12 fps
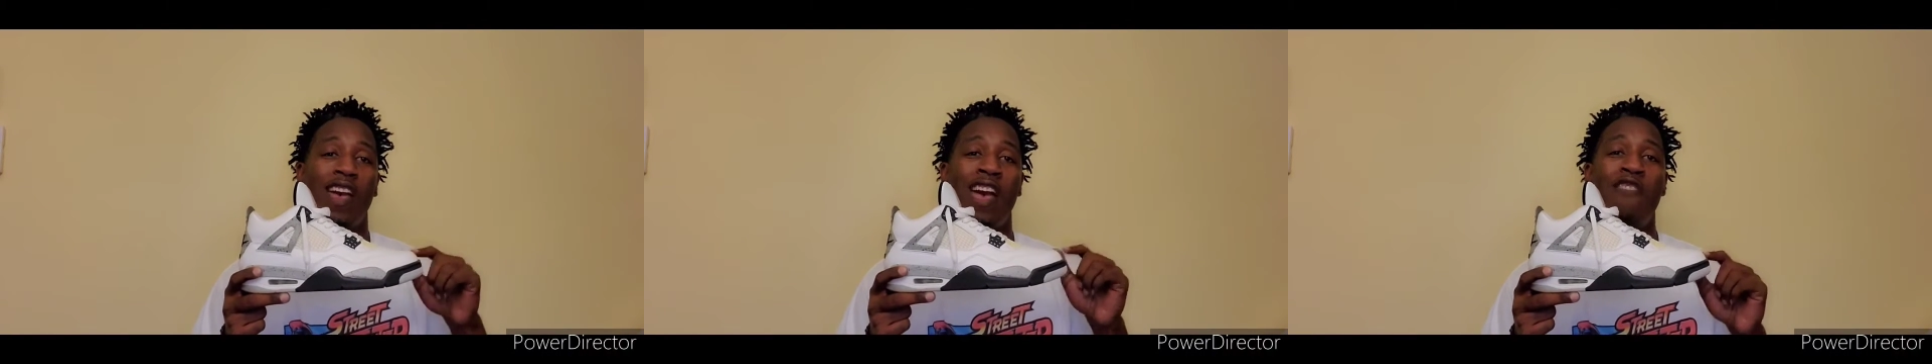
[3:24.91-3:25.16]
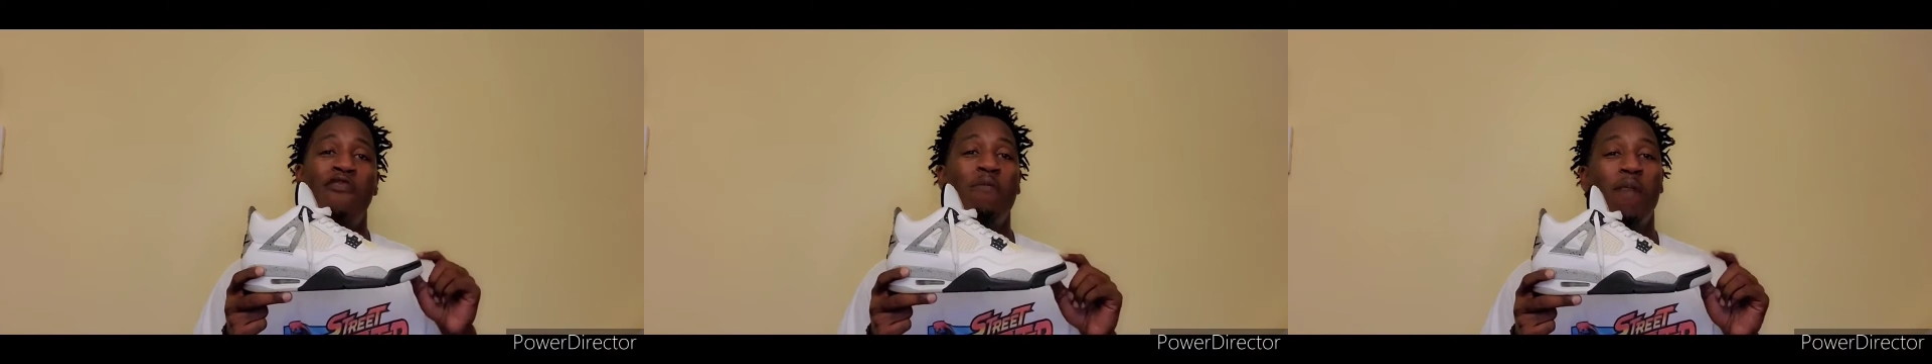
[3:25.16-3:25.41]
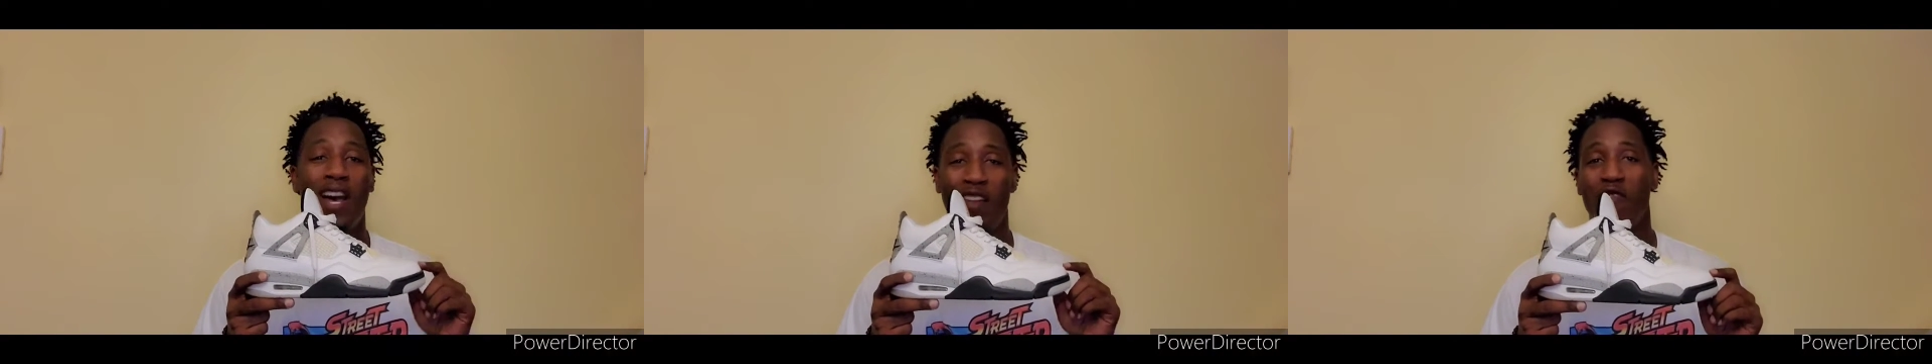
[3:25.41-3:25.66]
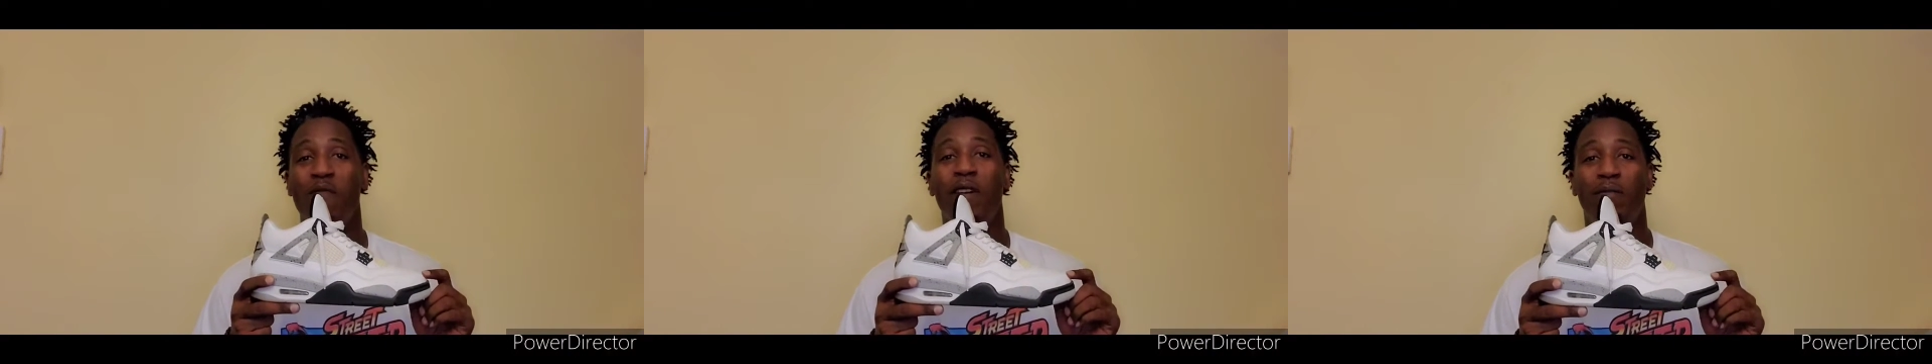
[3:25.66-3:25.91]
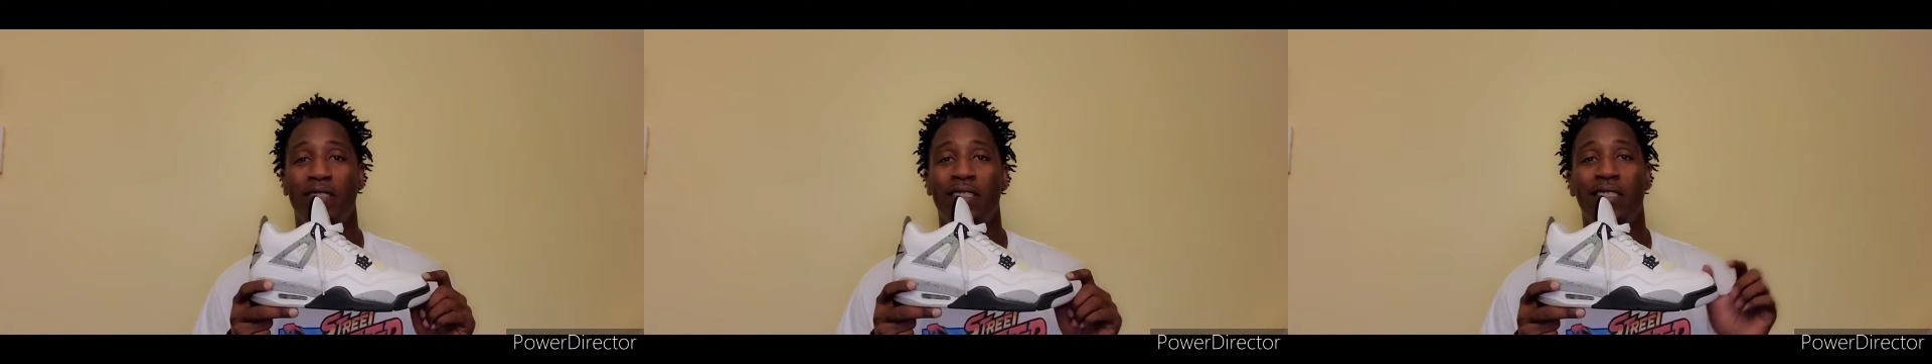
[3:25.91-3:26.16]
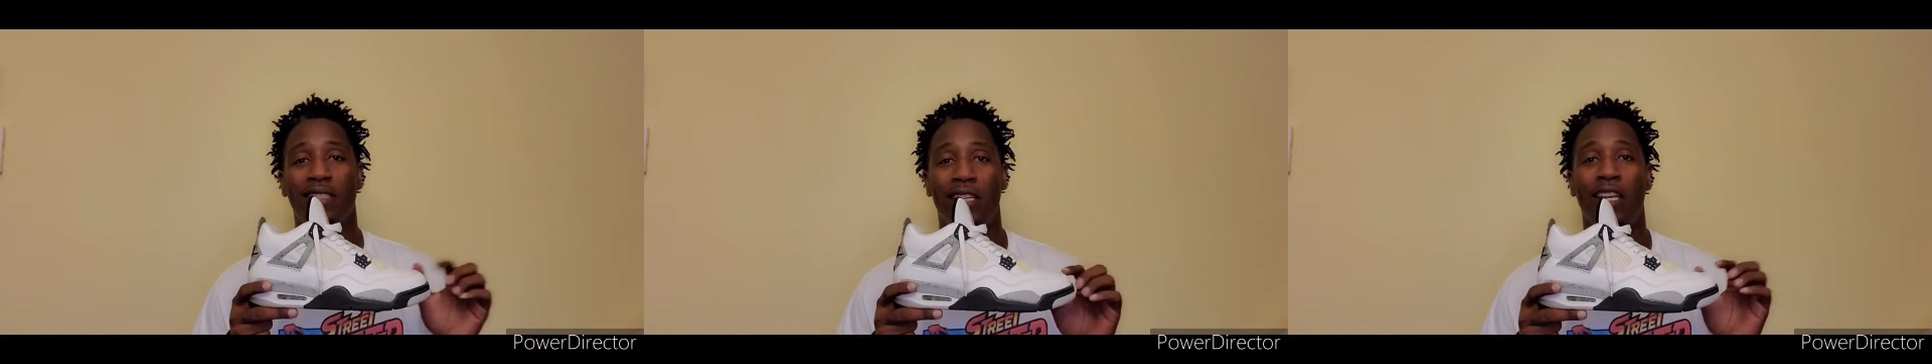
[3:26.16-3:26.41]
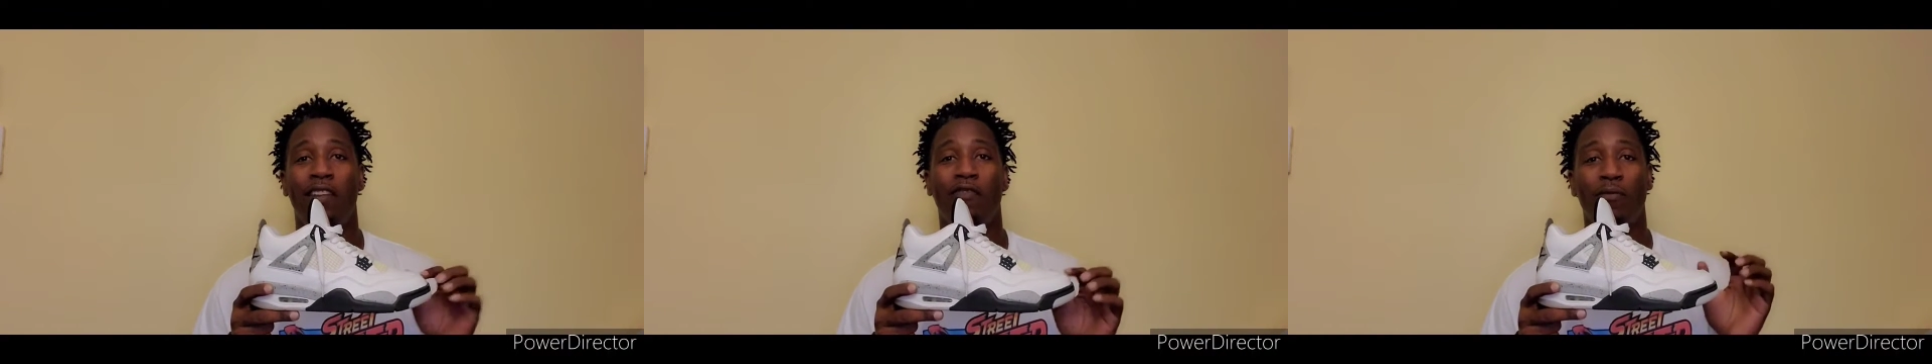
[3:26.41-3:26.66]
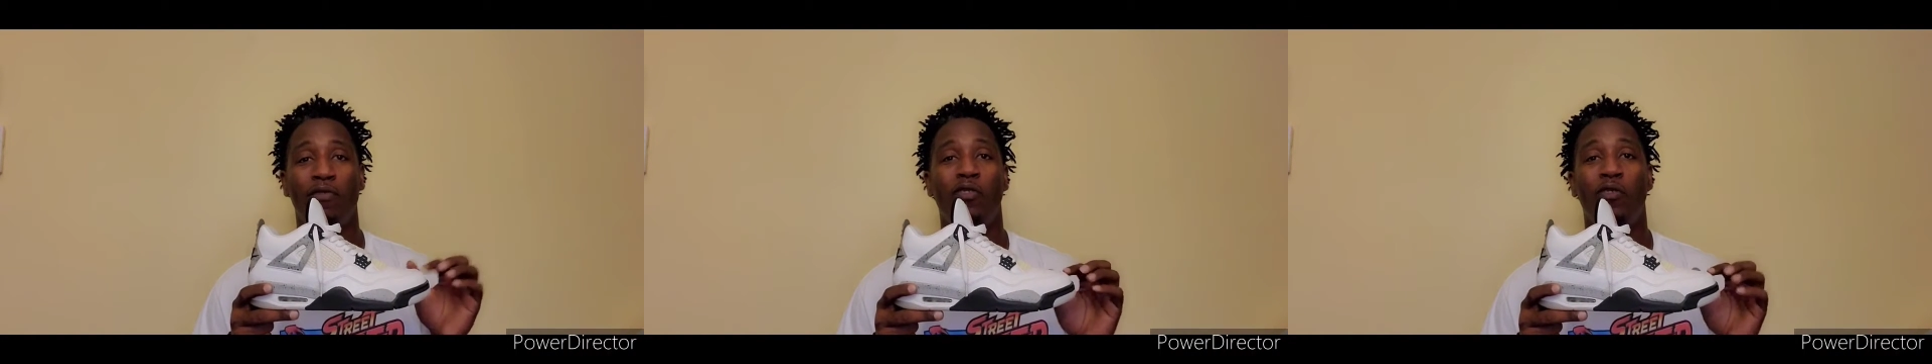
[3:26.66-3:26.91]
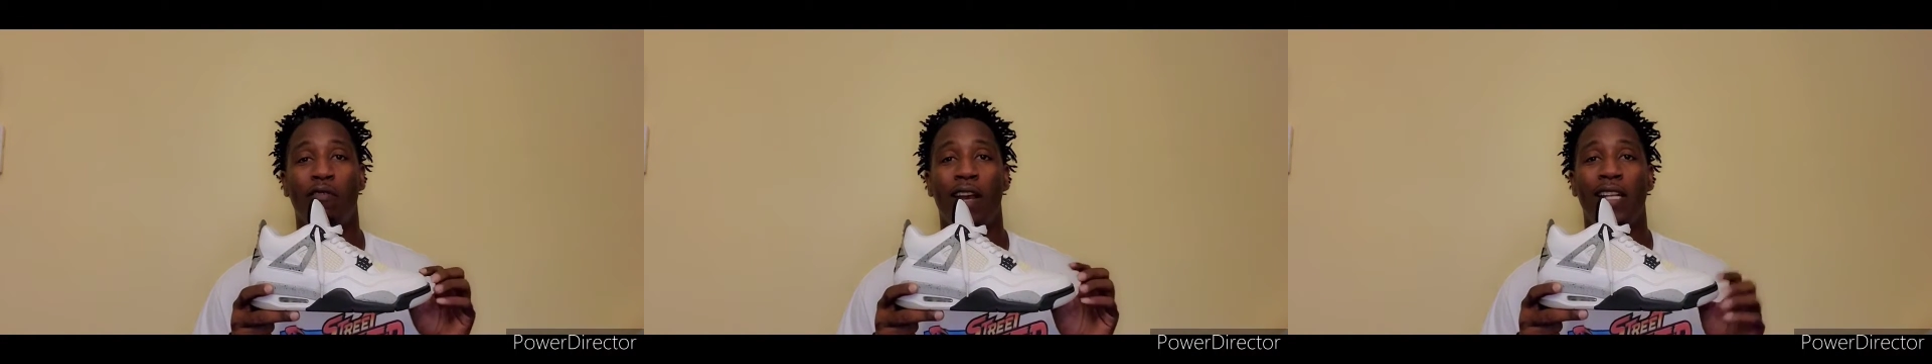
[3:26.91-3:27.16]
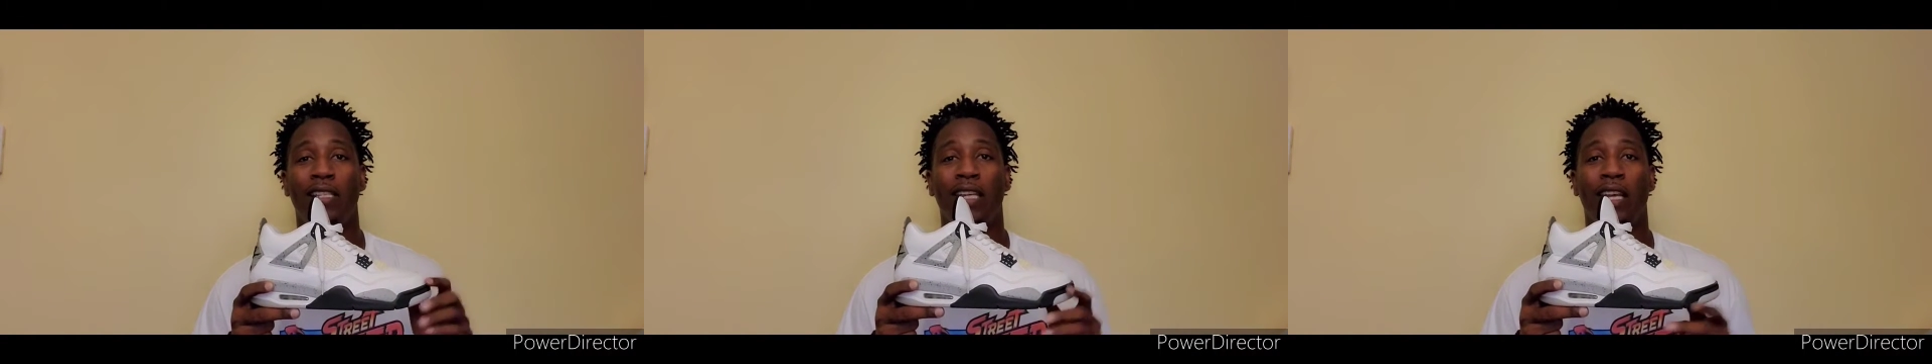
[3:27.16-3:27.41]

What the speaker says: Everybody remembers the scene from Do the Right